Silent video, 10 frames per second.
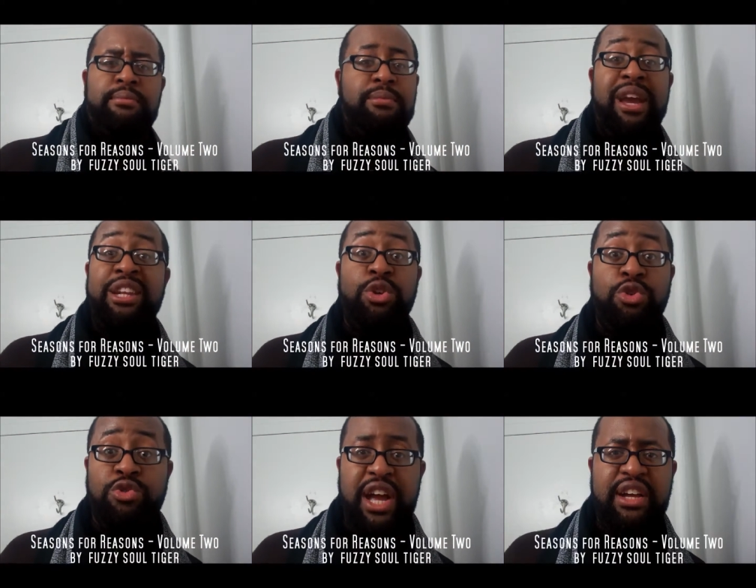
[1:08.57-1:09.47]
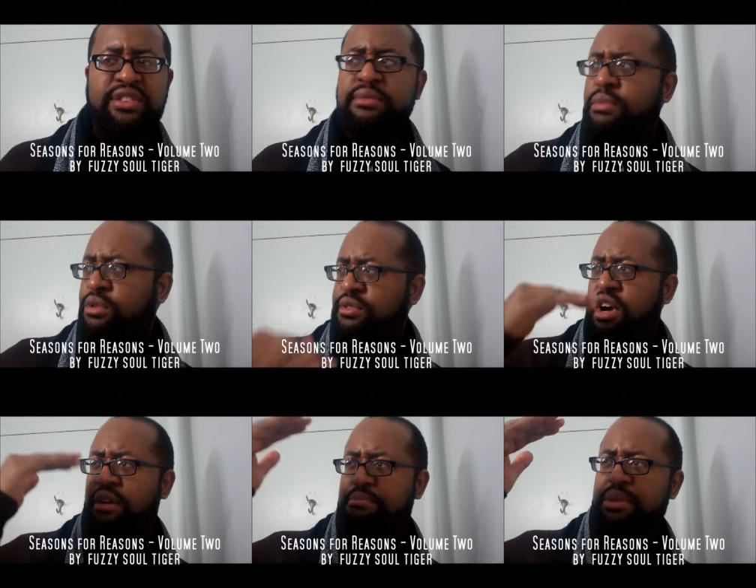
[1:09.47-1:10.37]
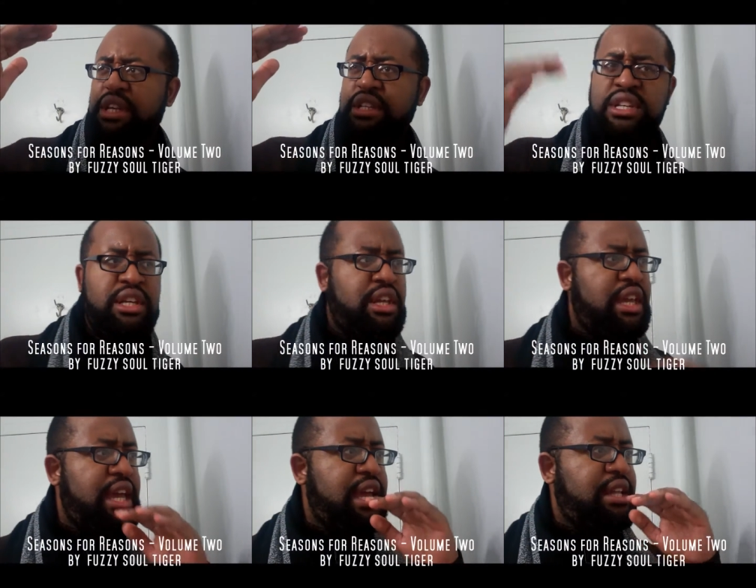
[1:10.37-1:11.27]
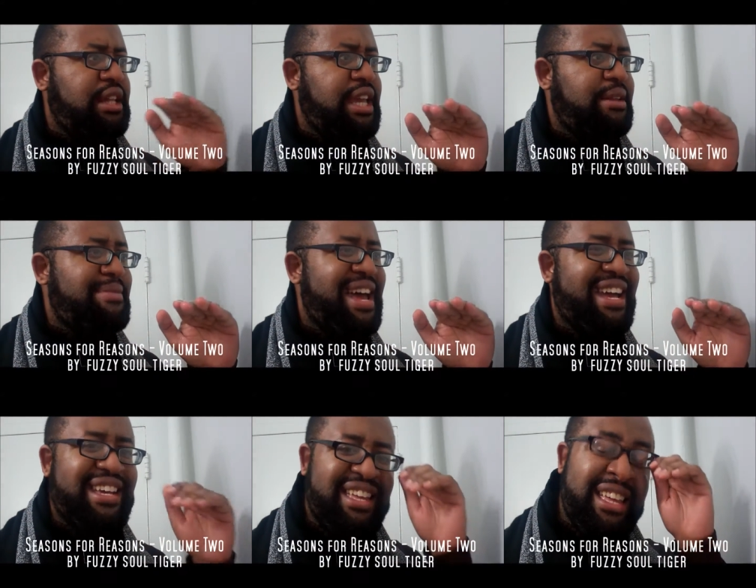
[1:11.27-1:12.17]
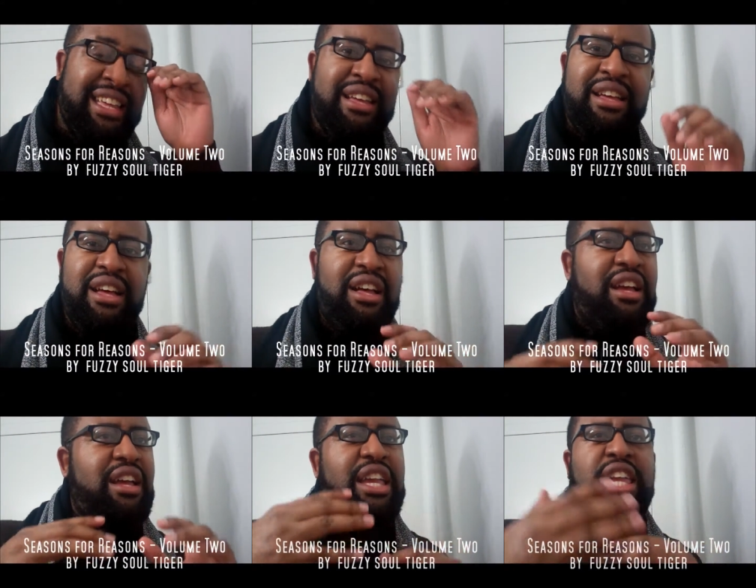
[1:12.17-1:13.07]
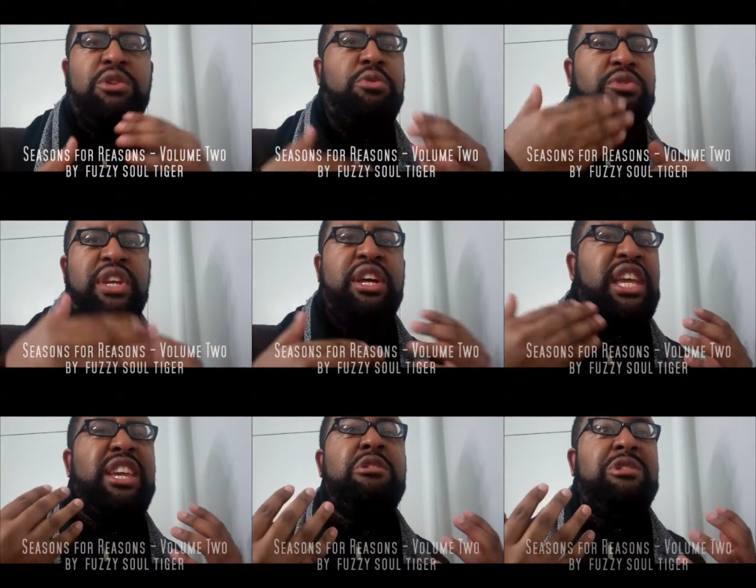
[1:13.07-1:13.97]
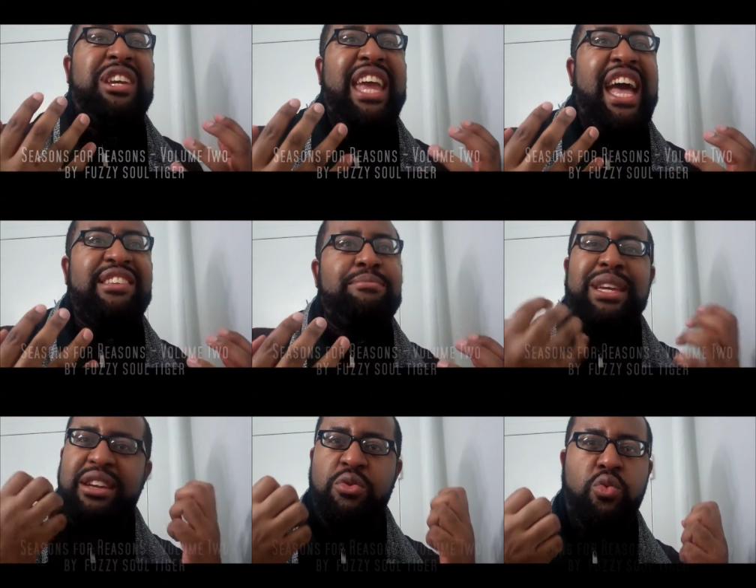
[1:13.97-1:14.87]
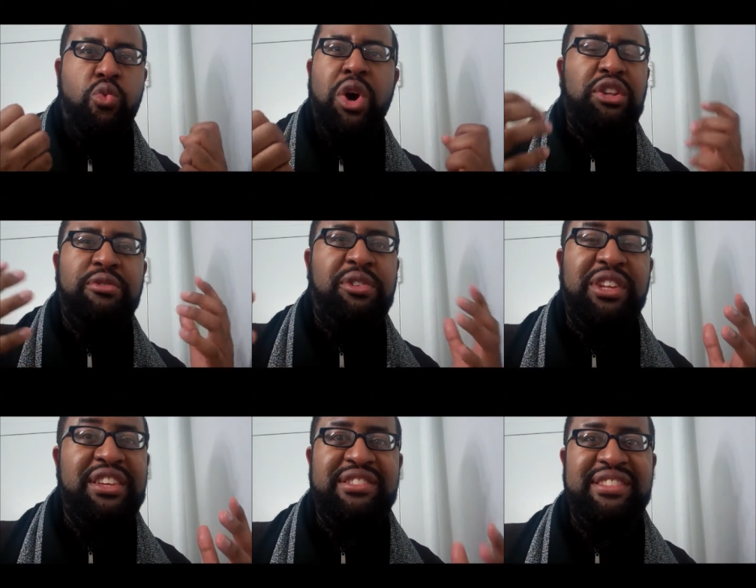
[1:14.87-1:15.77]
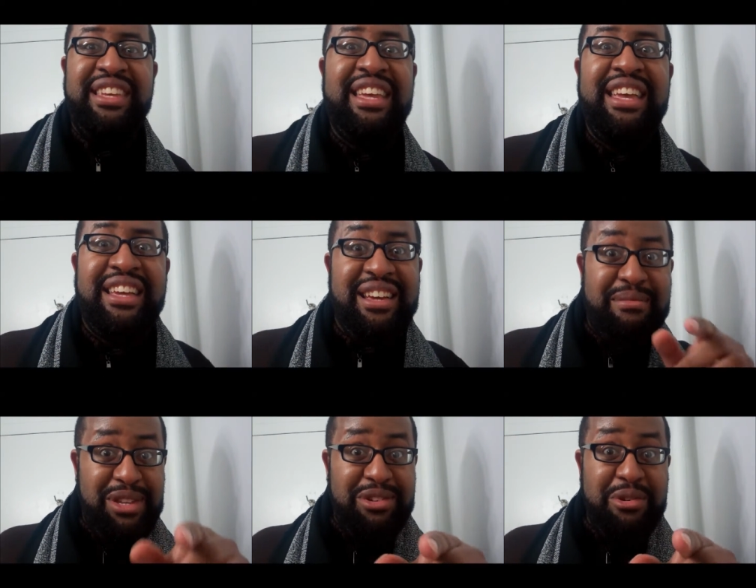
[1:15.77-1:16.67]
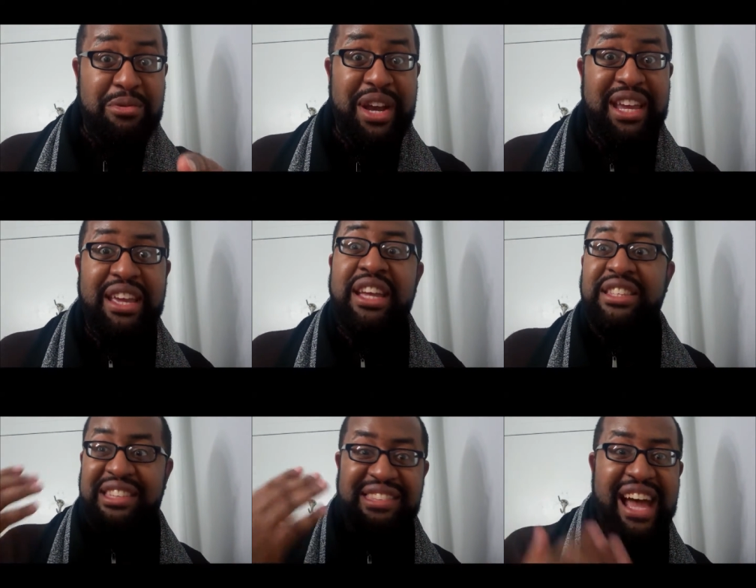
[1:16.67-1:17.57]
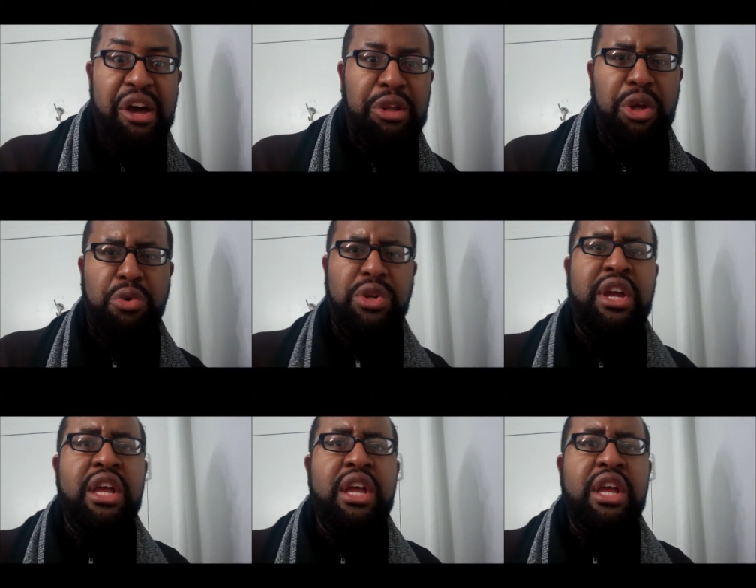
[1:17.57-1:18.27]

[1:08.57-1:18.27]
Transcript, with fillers: Brand new tracks, both upbeat and laid back, equals orgasmic wonderfulness coming your way to download.